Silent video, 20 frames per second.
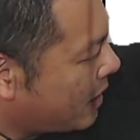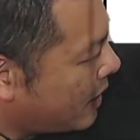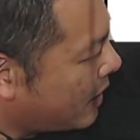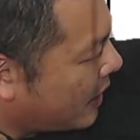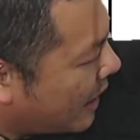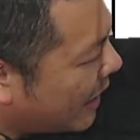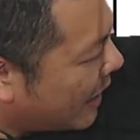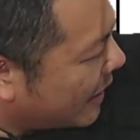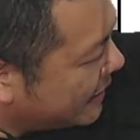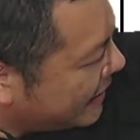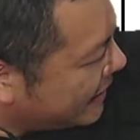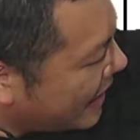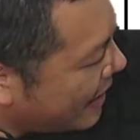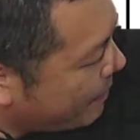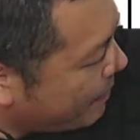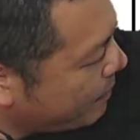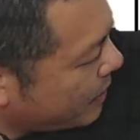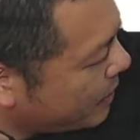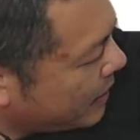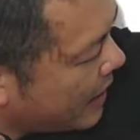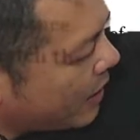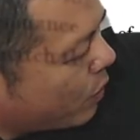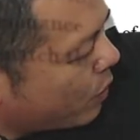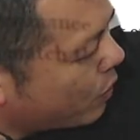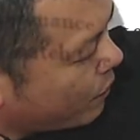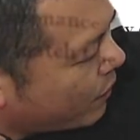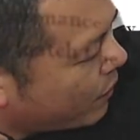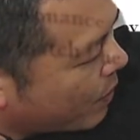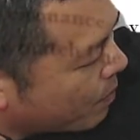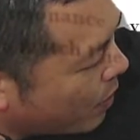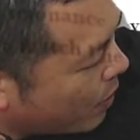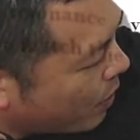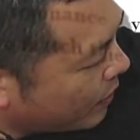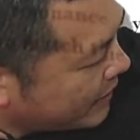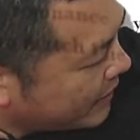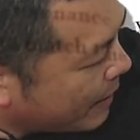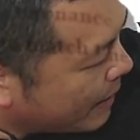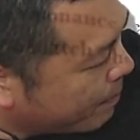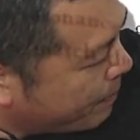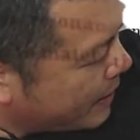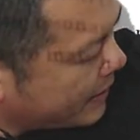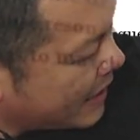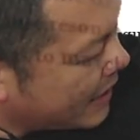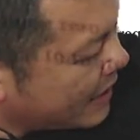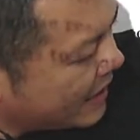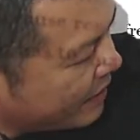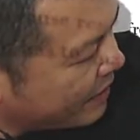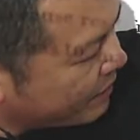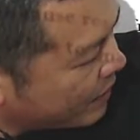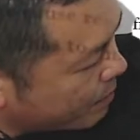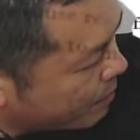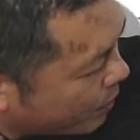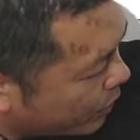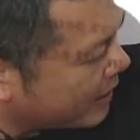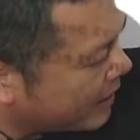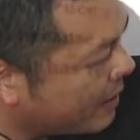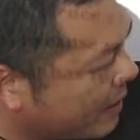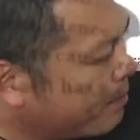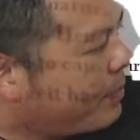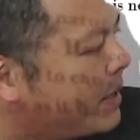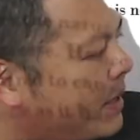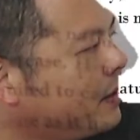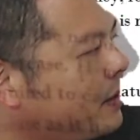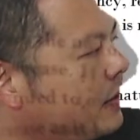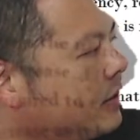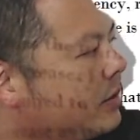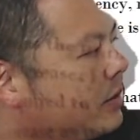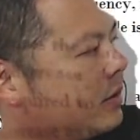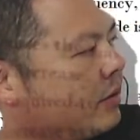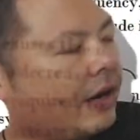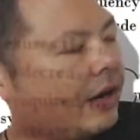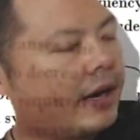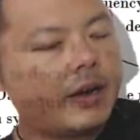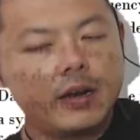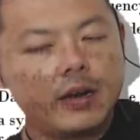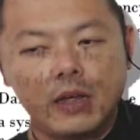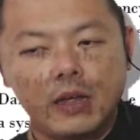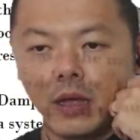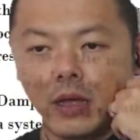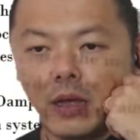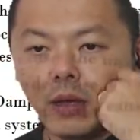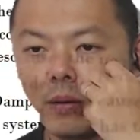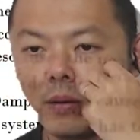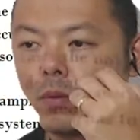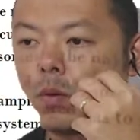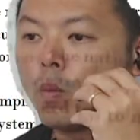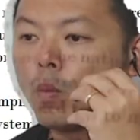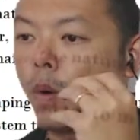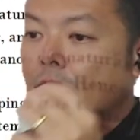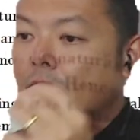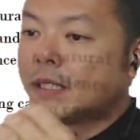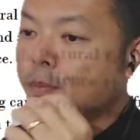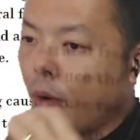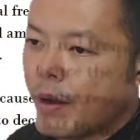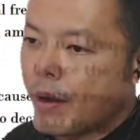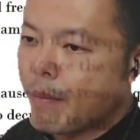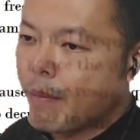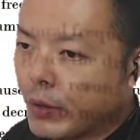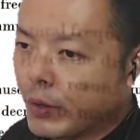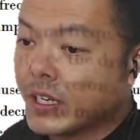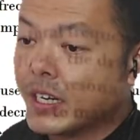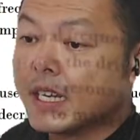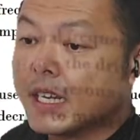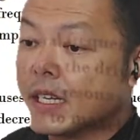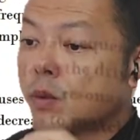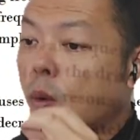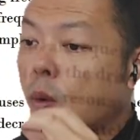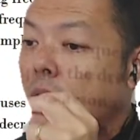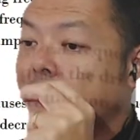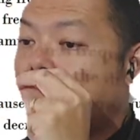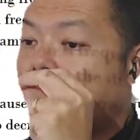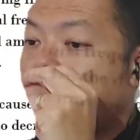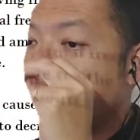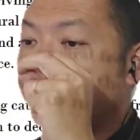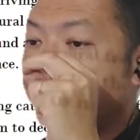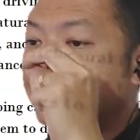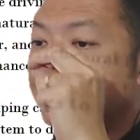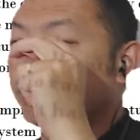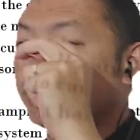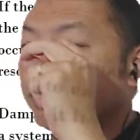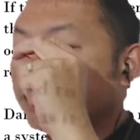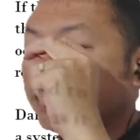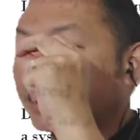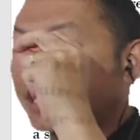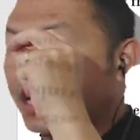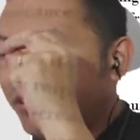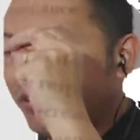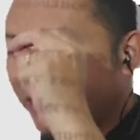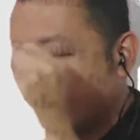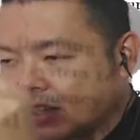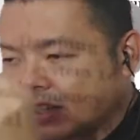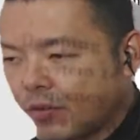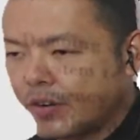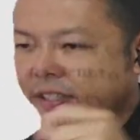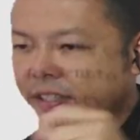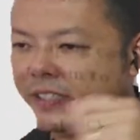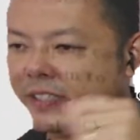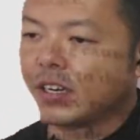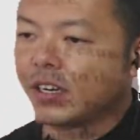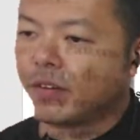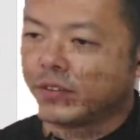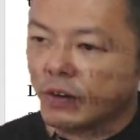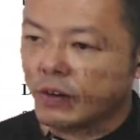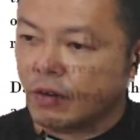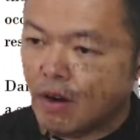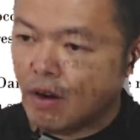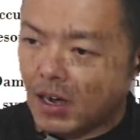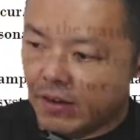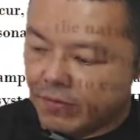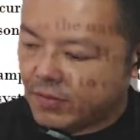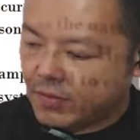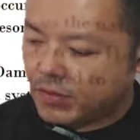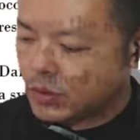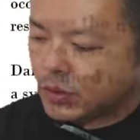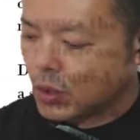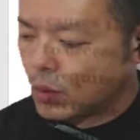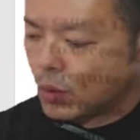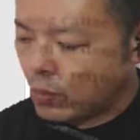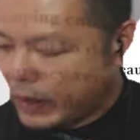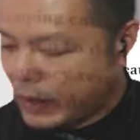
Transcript: Undamped, then go for more damping, then even more damping, right? What's more important is what happens to the characteristic of the graph. So what